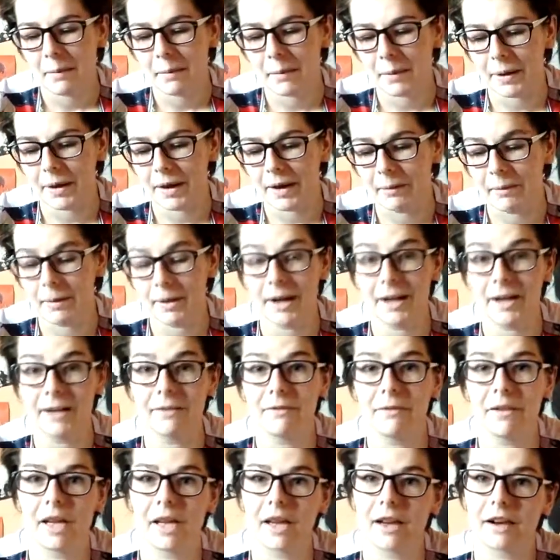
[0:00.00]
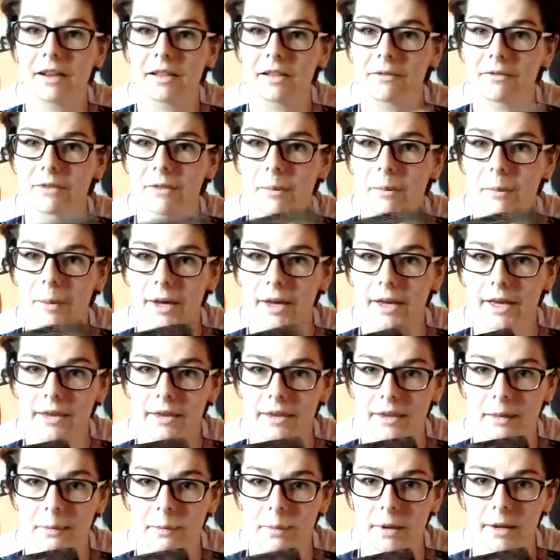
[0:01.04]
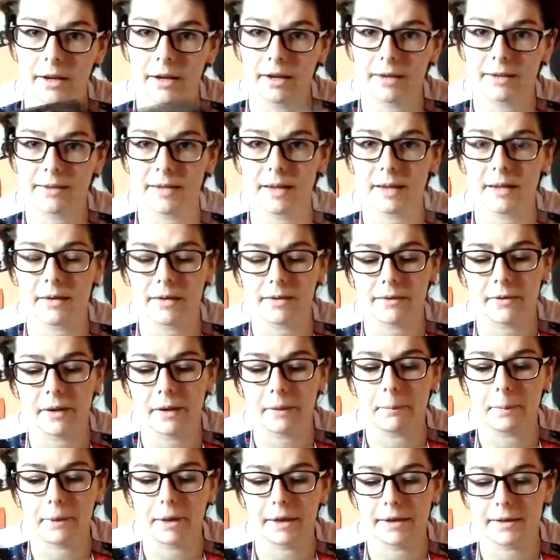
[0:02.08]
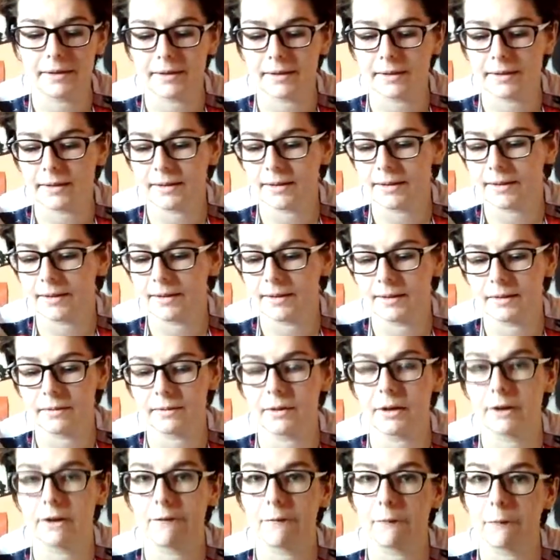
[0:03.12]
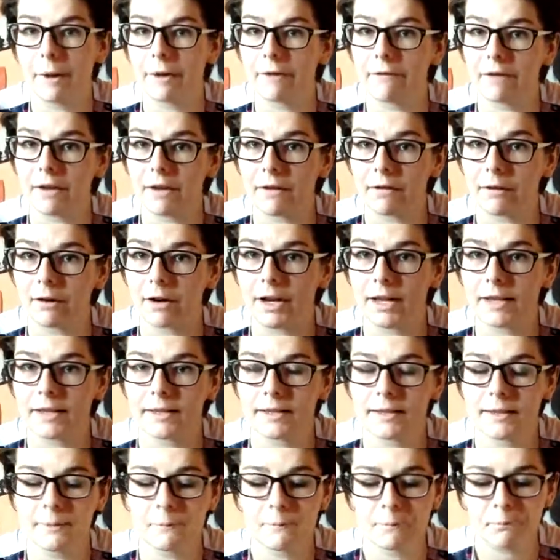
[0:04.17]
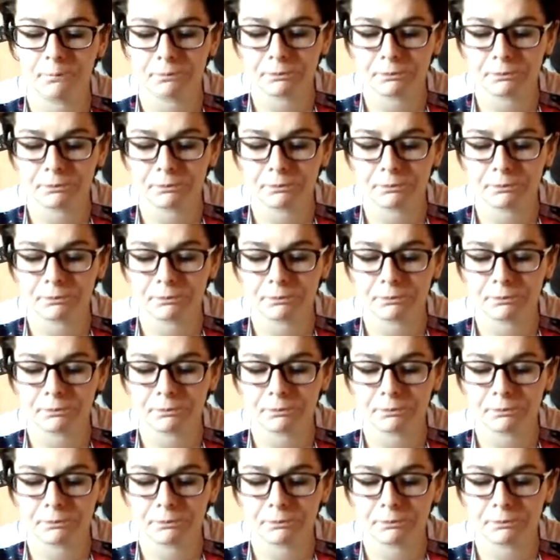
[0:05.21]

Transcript: But anyway, I really will buy the Brightest Day as well, because this is one of my favorites.